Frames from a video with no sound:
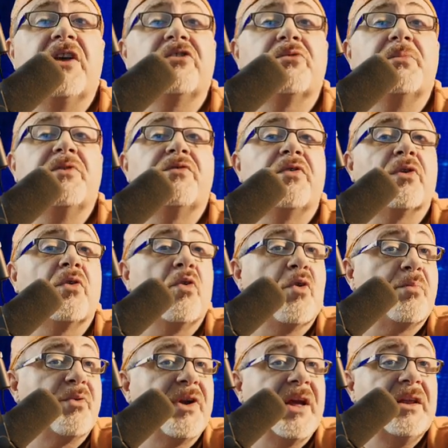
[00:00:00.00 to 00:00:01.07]
ask me for
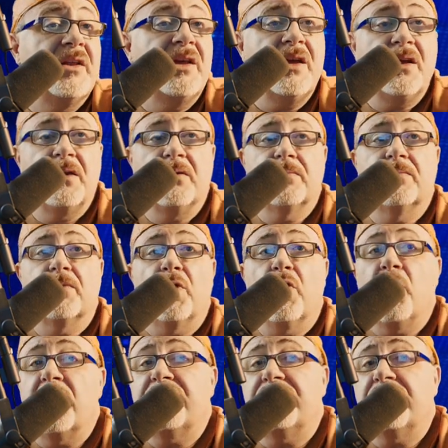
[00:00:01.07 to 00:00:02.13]
corporate ID,
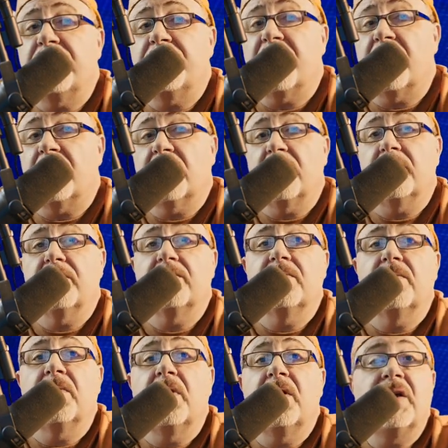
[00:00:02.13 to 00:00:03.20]

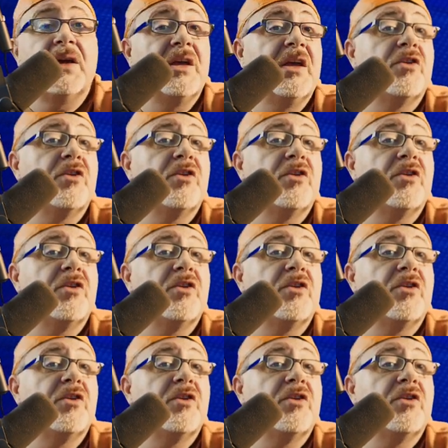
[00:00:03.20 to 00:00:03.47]
He